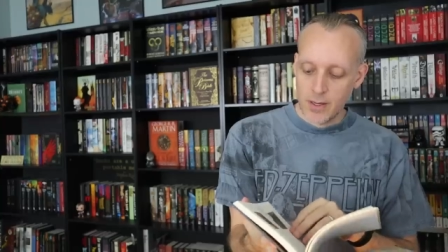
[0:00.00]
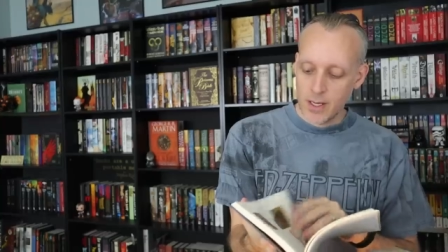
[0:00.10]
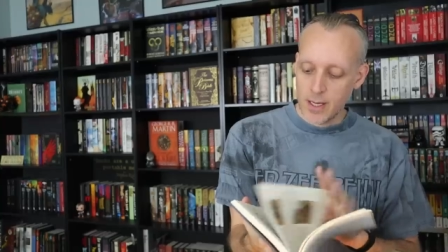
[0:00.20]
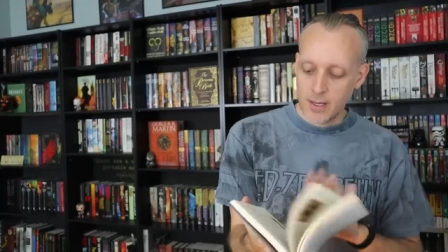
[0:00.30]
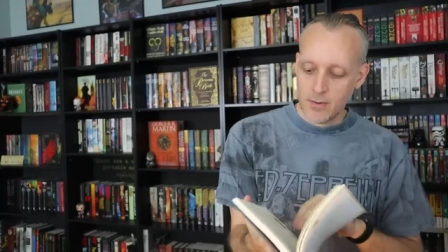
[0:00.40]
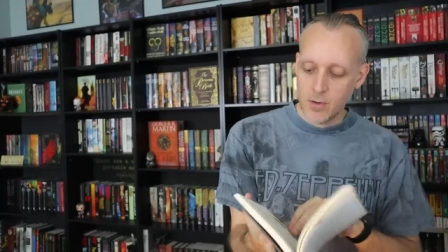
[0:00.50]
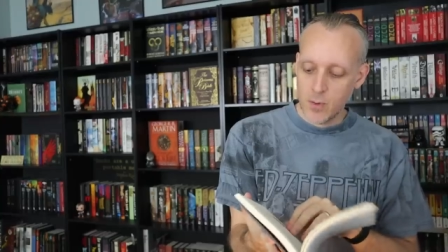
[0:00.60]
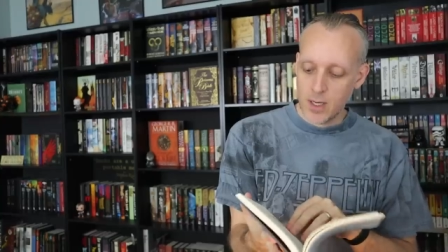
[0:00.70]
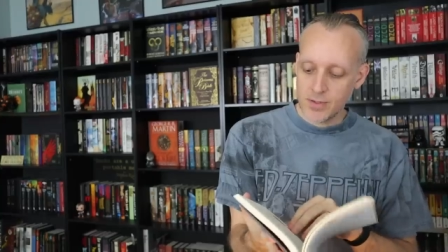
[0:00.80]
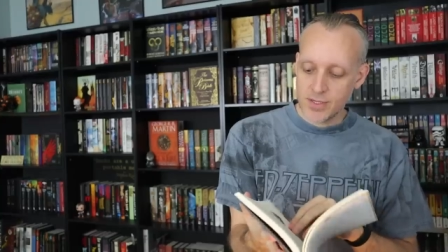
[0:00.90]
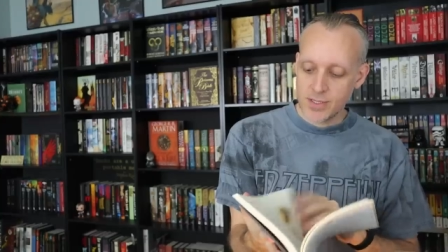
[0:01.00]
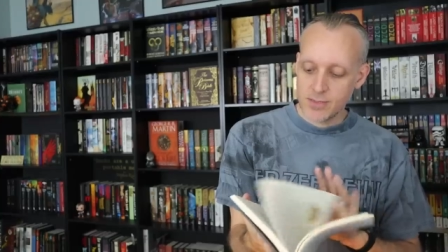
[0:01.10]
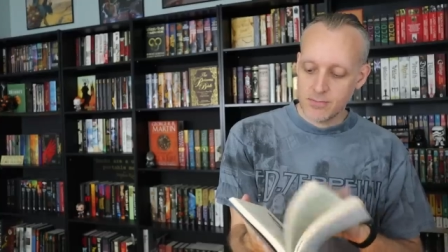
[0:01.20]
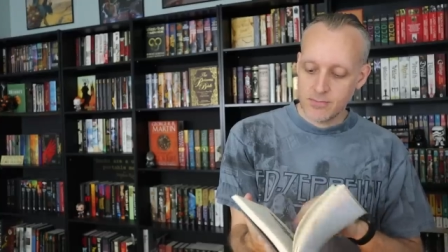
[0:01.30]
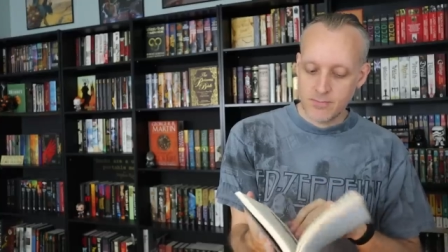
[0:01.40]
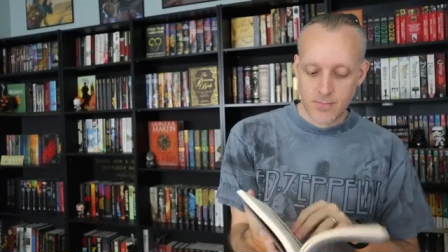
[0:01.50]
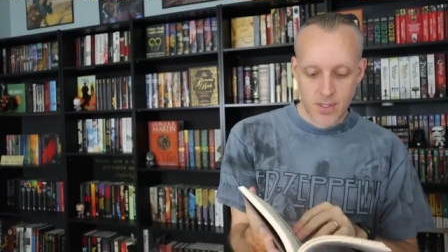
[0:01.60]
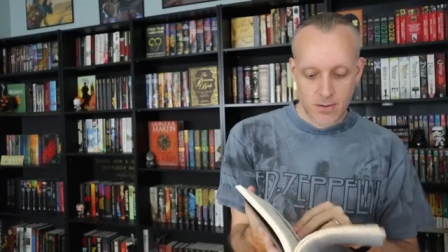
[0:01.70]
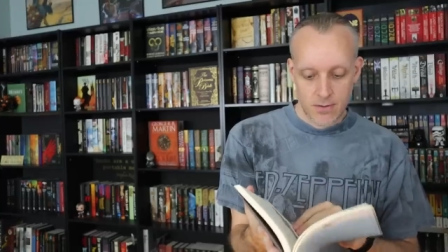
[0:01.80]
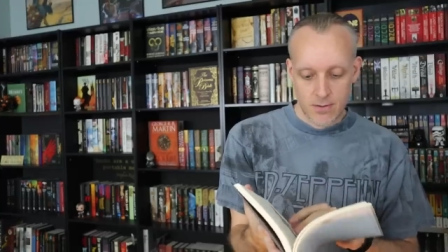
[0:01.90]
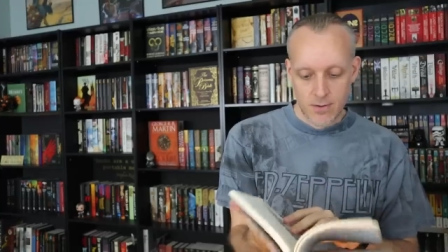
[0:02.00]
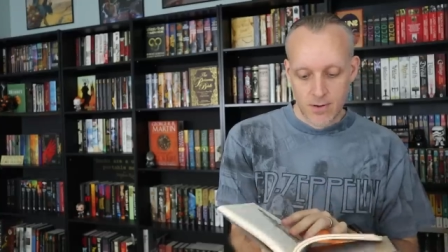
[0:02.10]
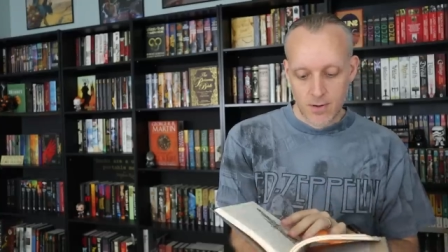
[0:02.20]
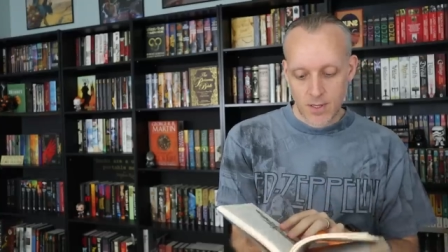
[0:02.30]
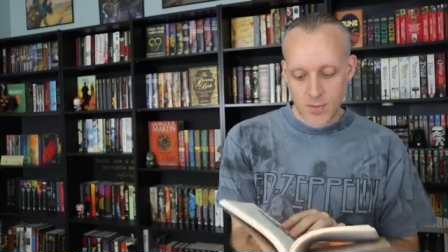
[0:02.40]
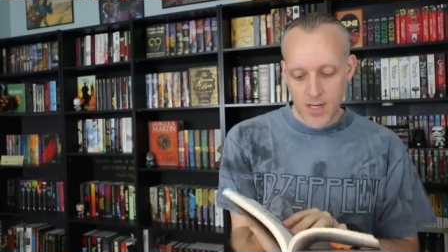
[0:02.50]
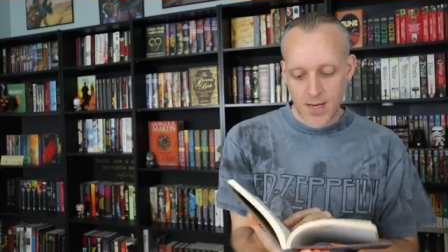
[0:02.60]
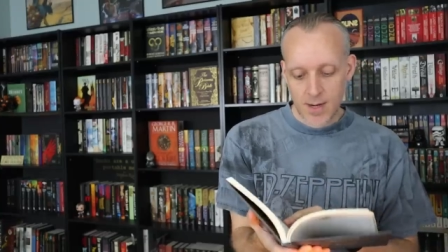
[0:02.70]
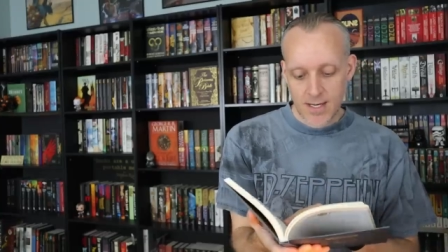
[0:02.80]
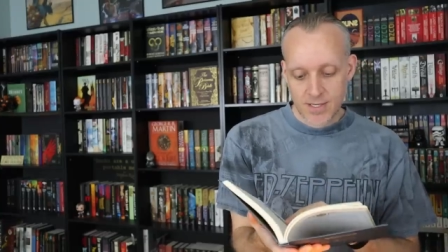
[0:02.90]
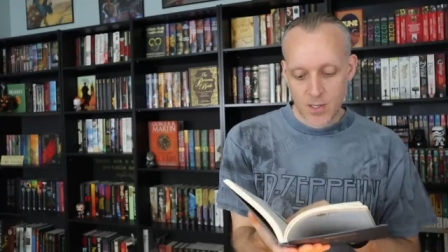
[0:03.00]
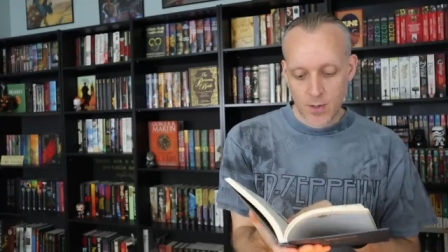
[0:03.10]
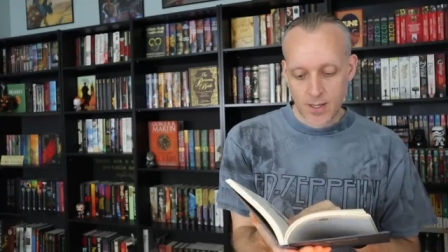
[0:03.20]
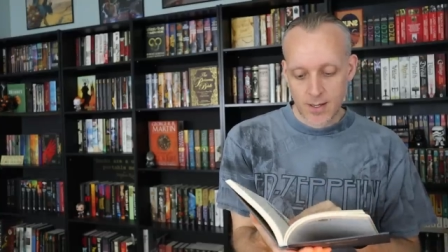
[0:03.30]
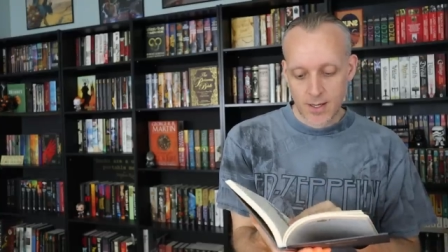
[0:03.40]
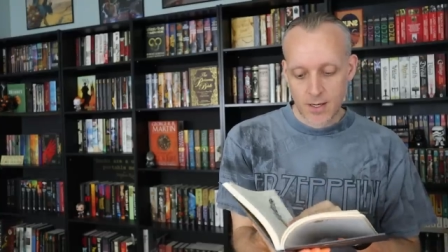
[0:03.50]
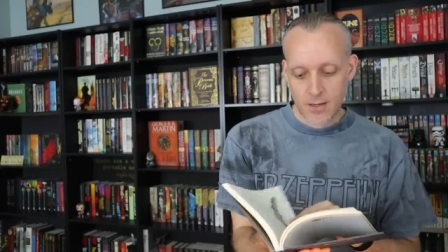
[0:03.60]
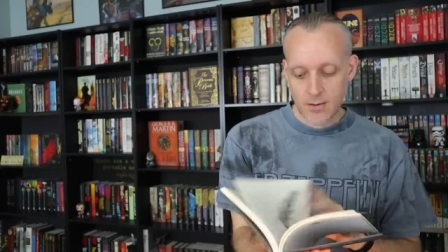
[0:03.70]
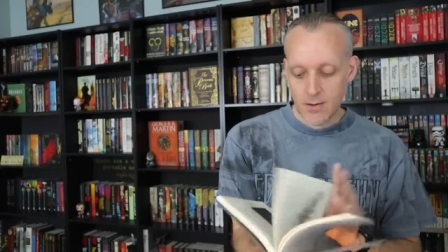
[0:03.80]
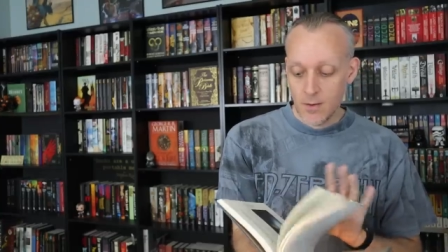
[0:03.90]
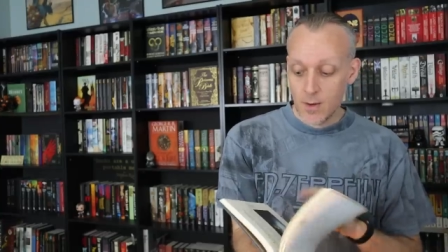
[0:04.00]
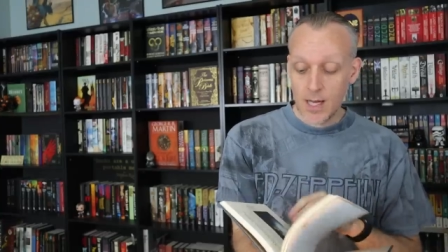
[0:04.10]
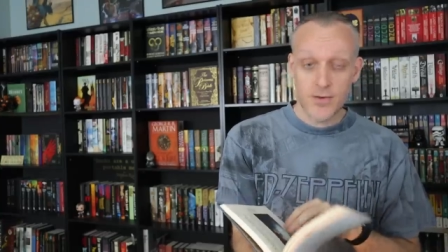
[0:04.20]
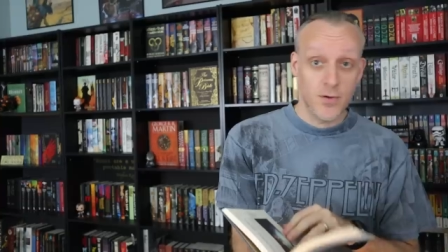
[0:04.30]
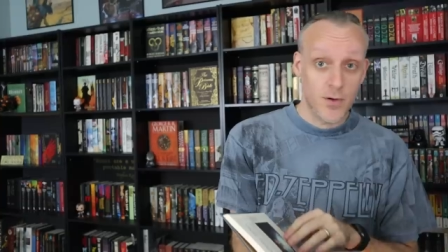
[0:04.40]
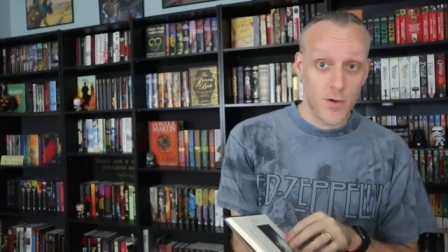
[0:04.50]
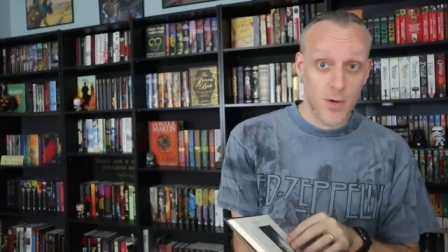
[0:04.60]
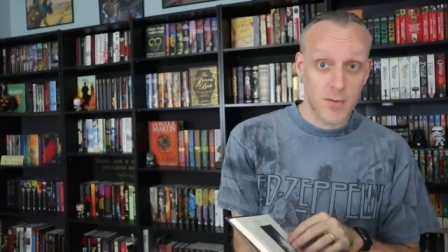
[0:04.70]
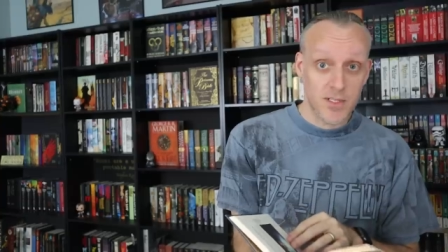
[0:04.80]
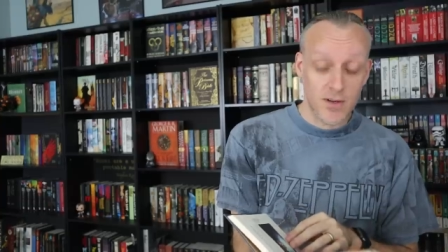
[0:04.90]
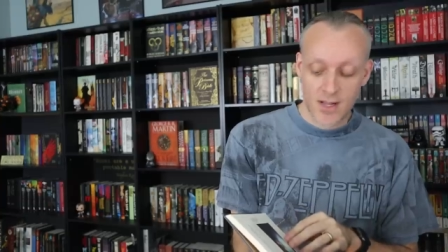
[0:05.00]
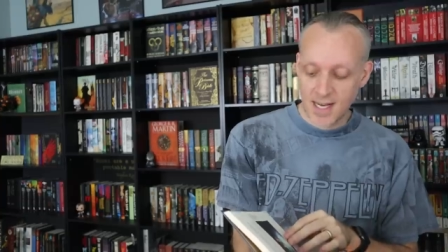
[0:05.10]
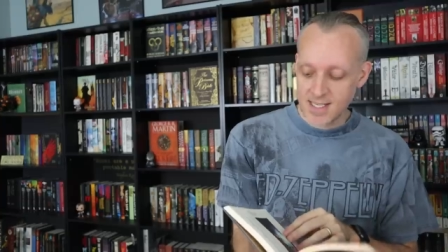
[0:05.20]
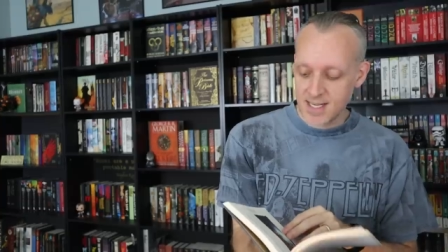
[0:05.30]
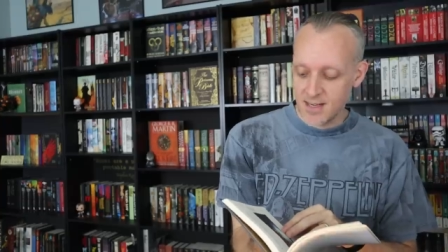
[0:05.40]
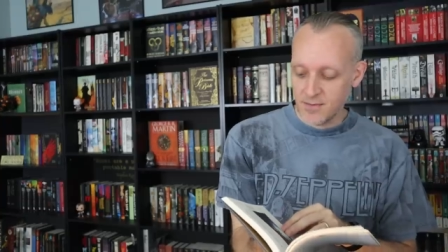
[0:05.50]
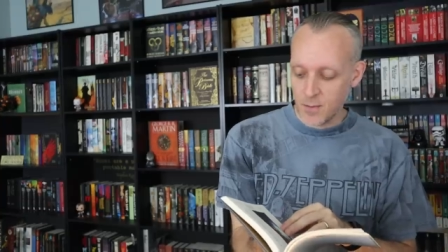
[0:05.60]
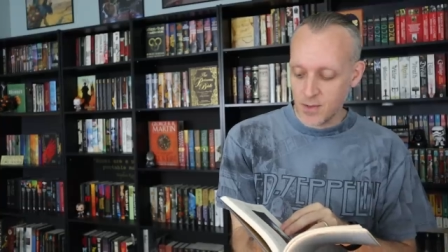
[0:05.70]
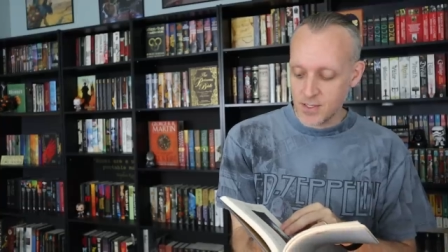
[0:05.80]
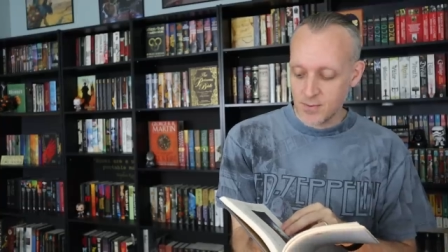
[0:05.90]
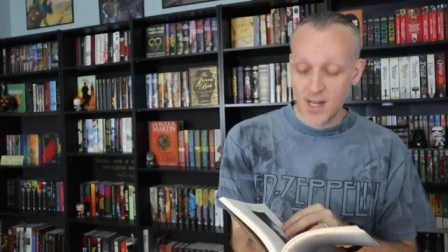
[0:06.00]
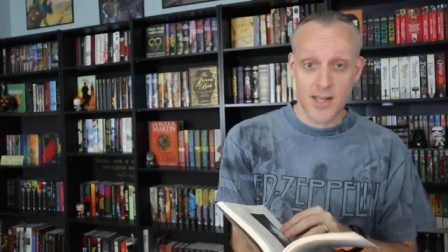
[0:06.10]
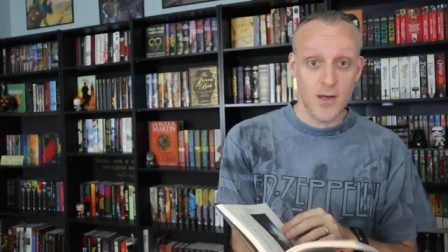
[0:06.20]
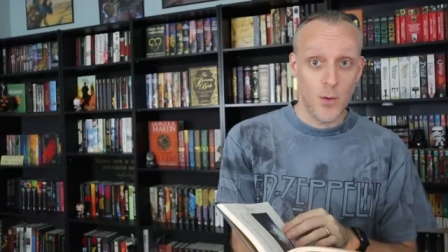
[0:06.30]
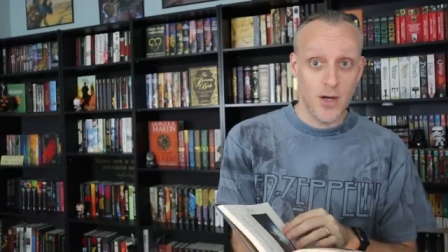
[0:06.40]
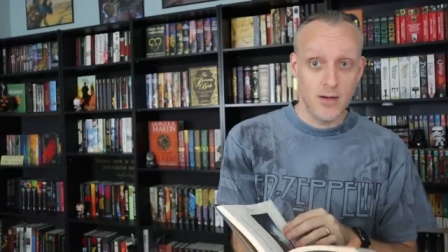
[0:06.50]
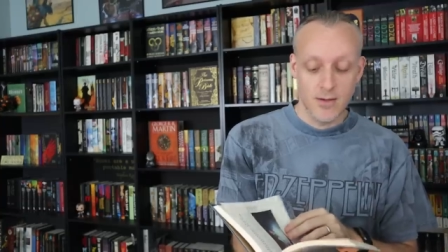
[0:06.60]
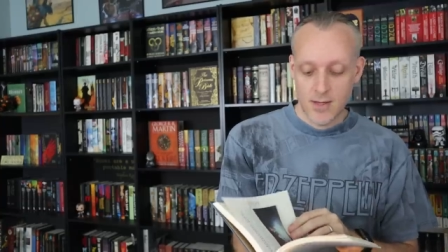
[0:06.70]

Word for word: Uh, who else? Who else we got here? We got Ahsoka in here. We got Dooku when he was still on the light side of the Force. We got Yoda.